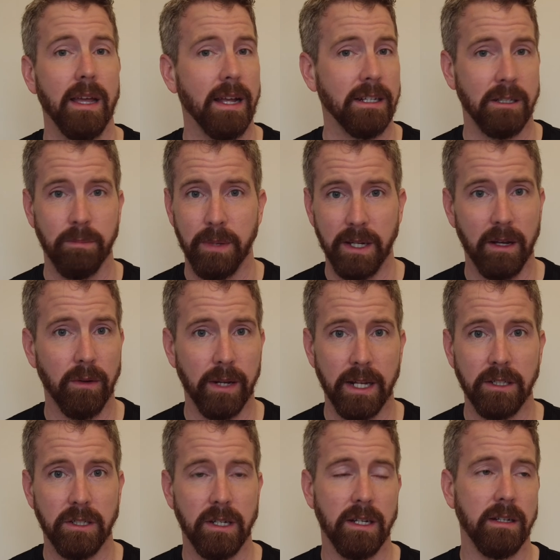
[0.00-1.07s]
It's a big old
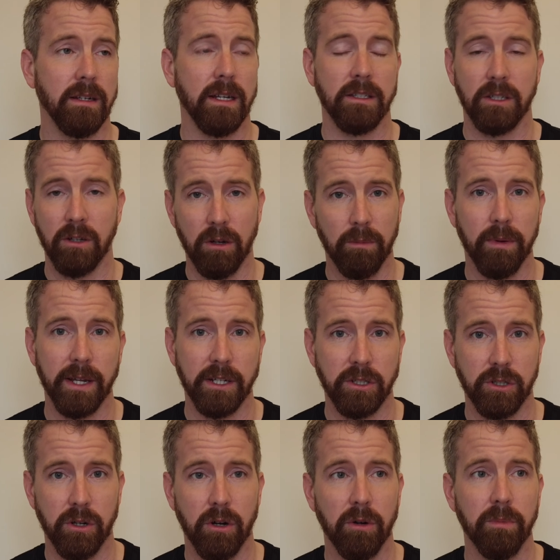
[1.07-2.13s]
engine. It's a complex
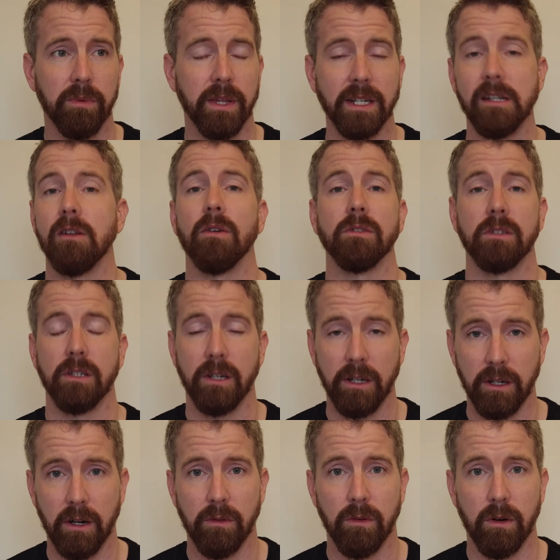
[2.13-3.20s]
job. There's lots that can
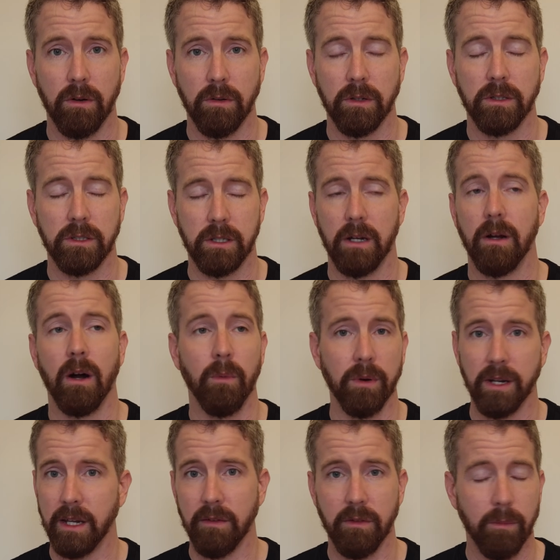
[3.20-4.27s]
go wrong. So I want
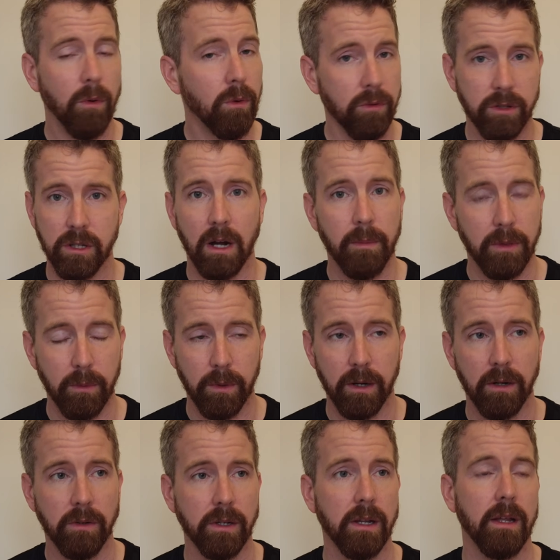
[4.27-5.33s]
to give them all the time in the
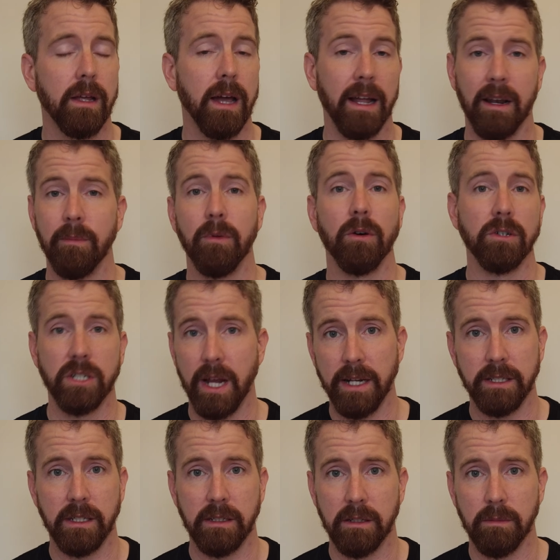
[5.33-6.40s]
world, and I'm not
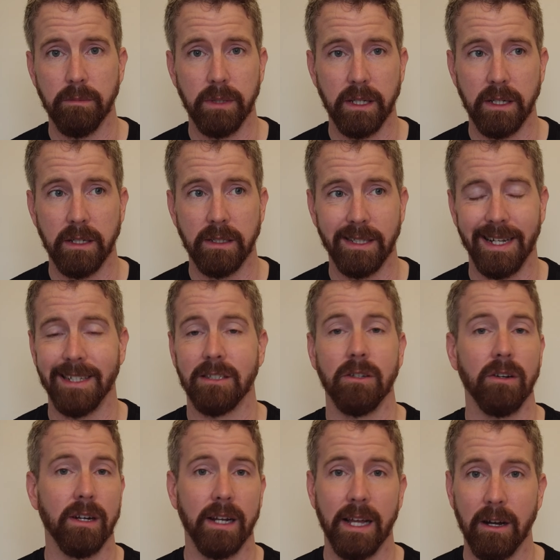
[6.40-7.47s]
chasing them because that's
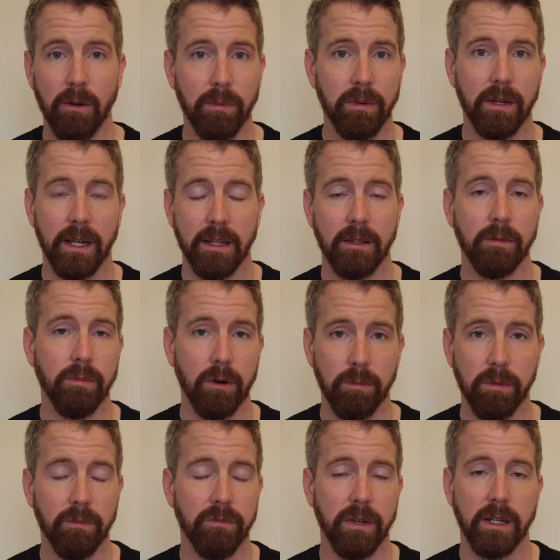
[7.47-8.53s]
not going to help get the
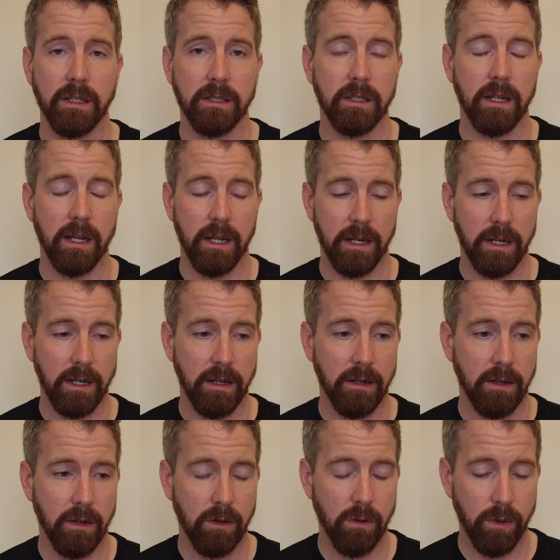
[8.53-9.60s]
problem fixed any
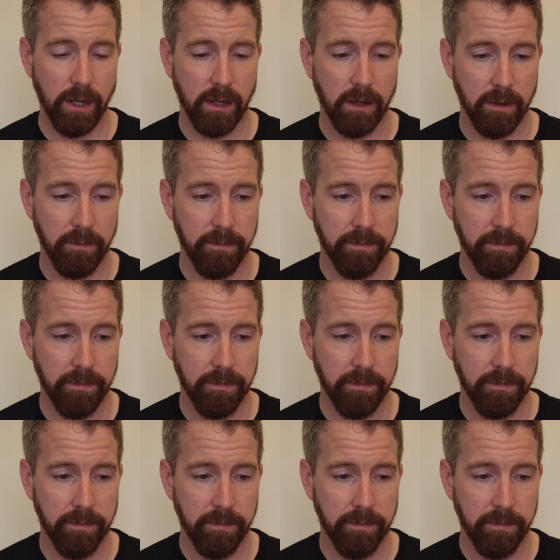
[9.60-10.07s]
quicker.